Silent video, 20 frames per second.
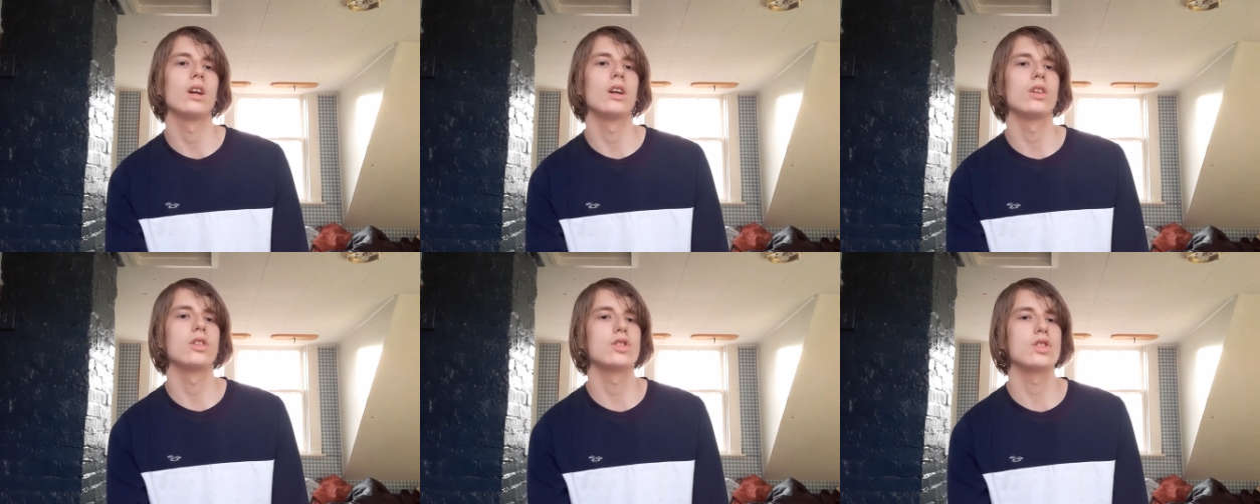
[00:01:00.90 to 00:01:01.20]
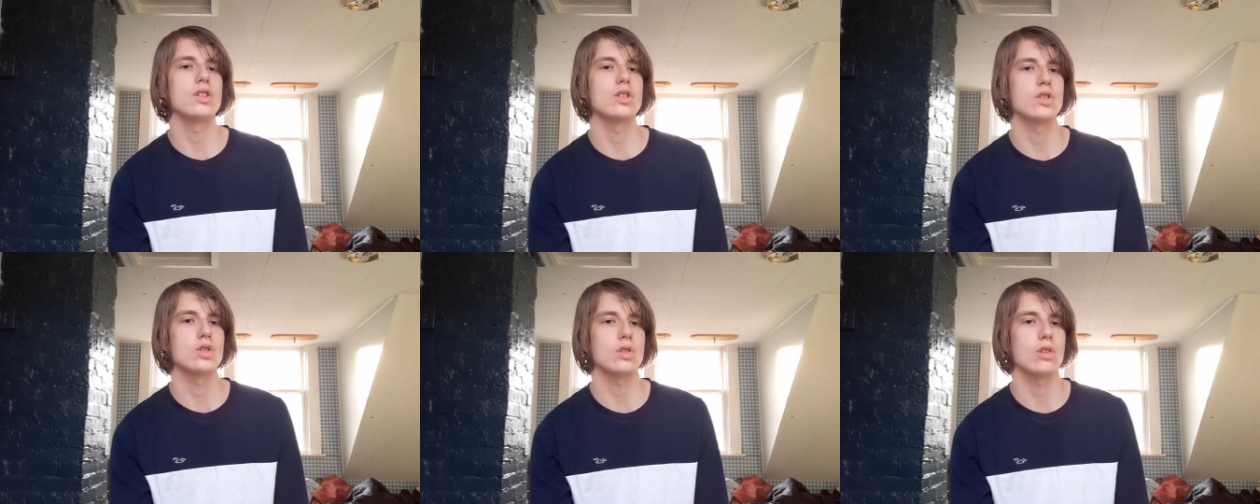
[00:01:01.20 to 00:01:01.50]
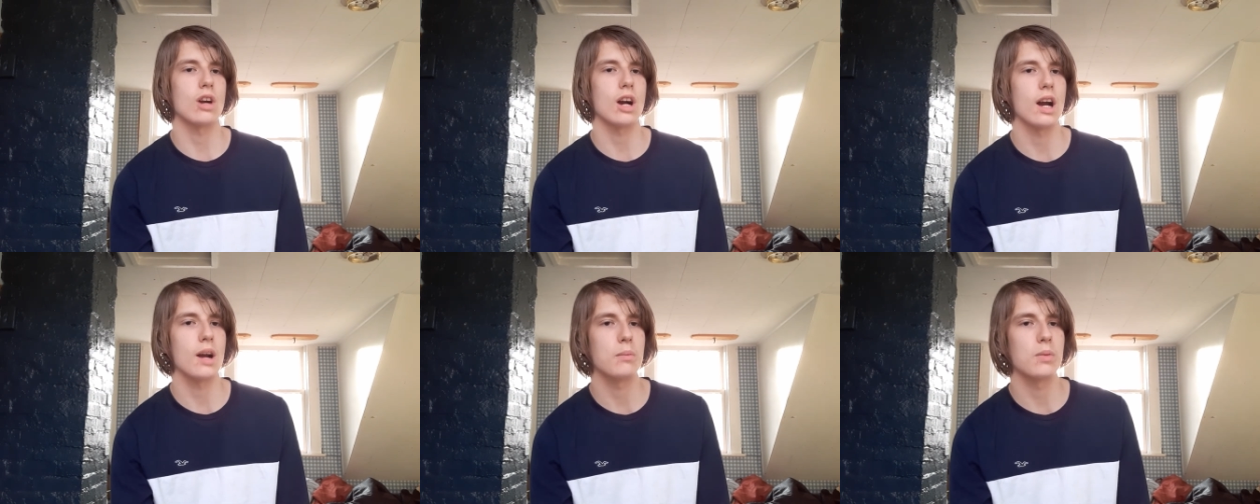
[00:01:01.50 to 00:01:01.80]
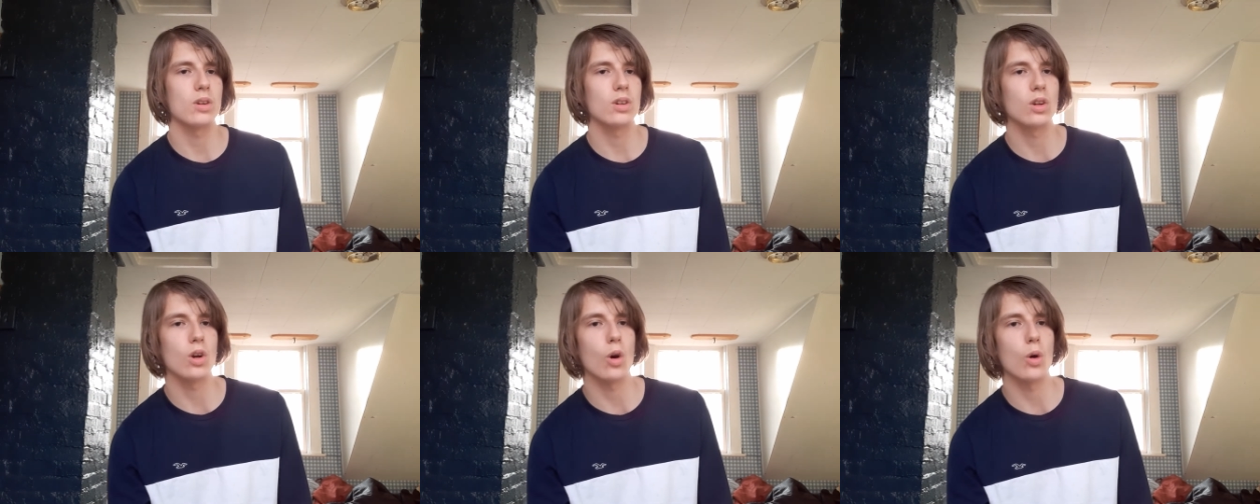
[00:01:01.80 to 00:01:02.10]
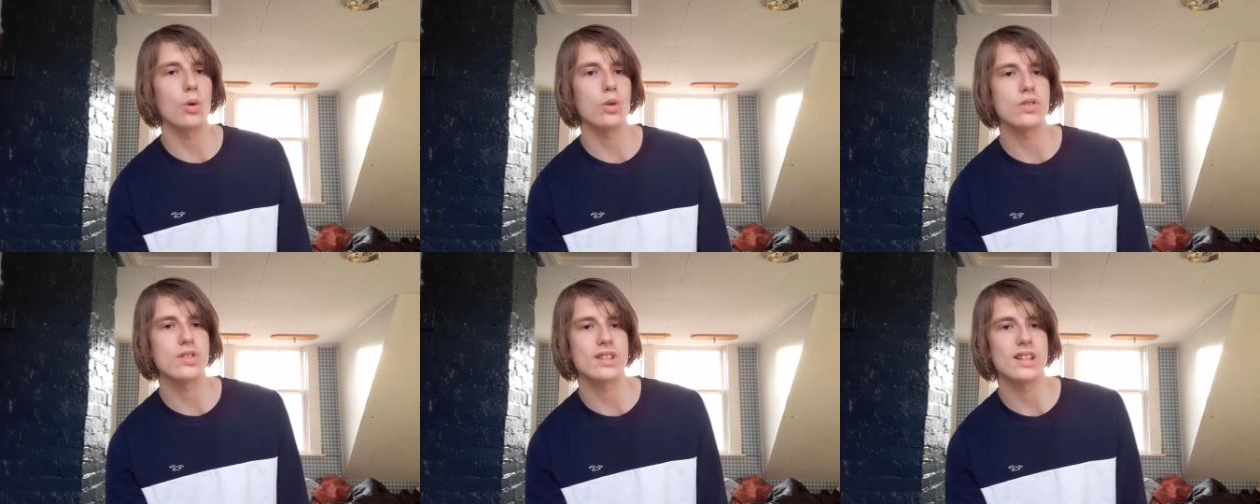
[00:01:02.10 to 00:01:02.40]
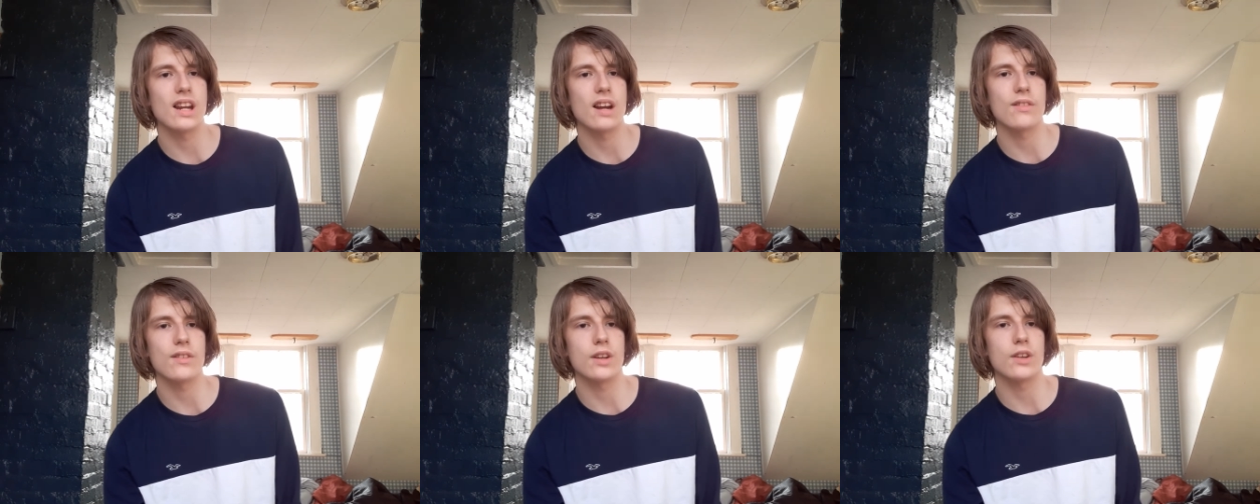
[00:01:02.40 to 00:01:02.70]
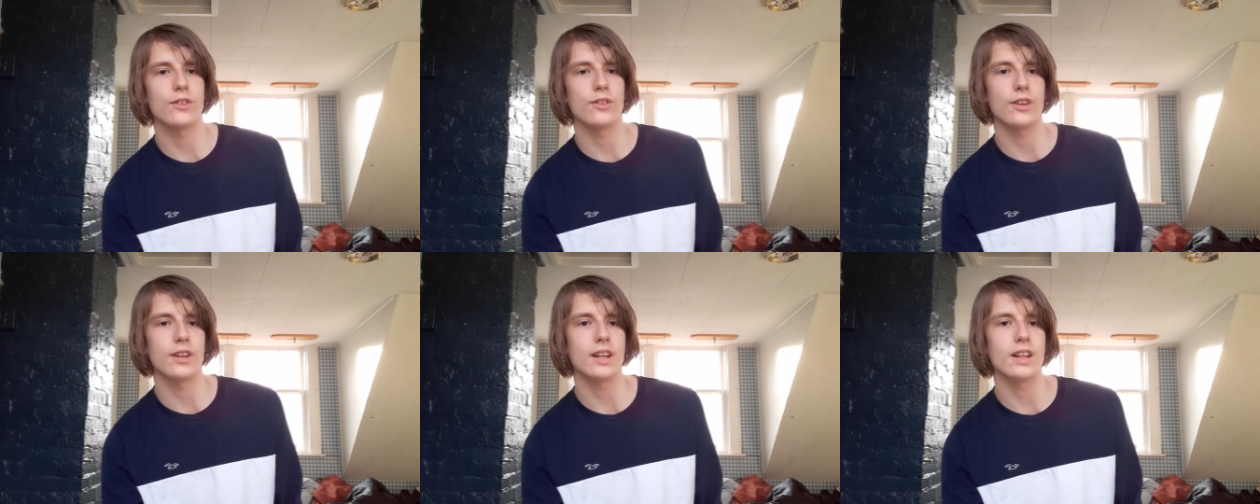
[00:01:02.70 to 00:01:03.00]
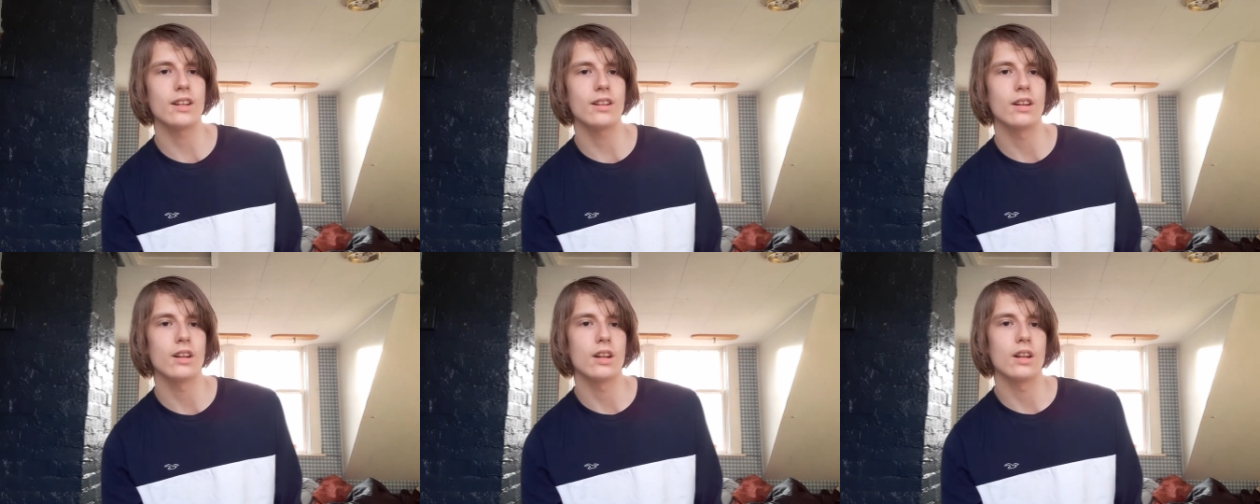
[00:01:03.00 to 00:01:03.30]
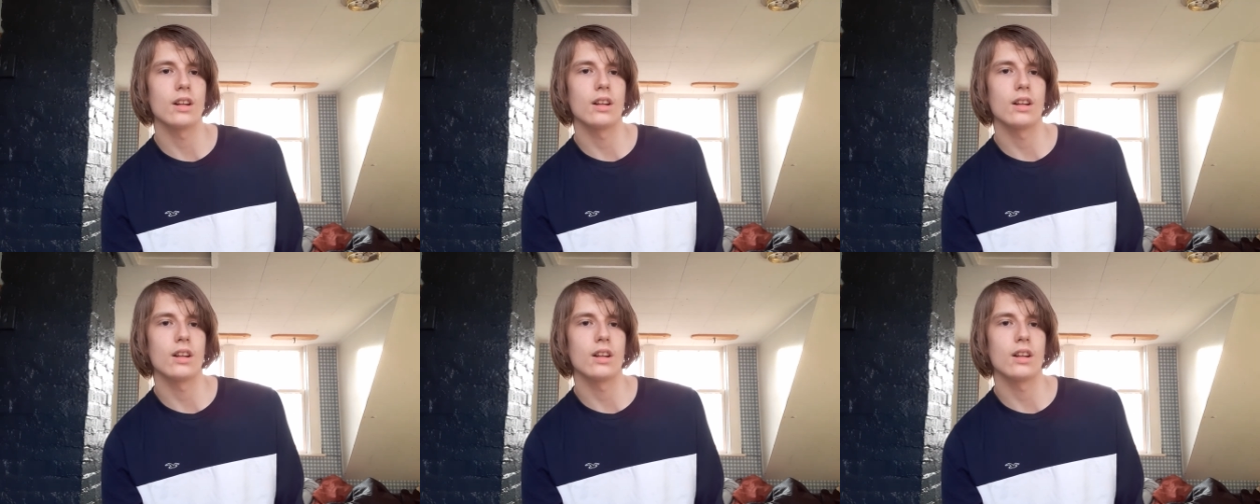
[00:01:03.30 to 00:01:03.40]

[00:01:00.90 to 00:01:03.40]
subscriber goals and everything.